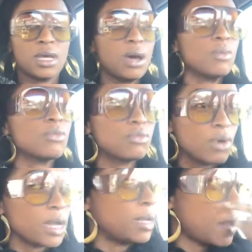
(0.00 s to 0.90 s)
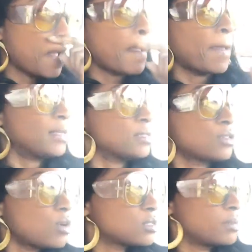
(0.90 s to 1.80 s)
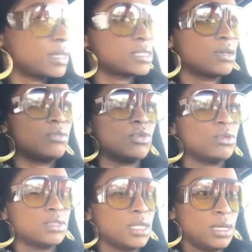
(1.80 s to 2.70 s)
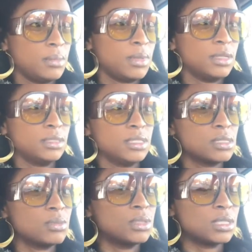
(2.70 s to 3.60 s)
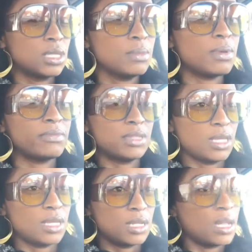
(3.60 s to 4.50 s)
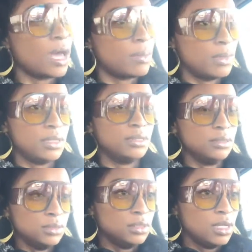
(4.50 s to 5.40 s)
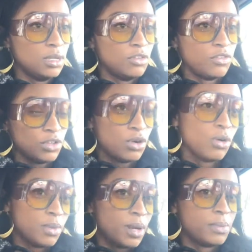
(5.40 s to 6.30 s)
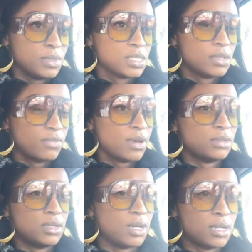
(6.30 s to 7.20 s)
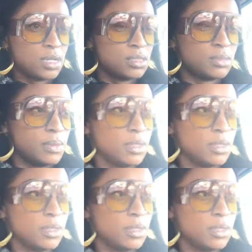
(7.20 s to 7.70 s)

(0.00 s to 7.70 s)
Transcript: I will write and talk to myself all day, but this would keep everything in alignment for y'all when I put stuff out there, I guess.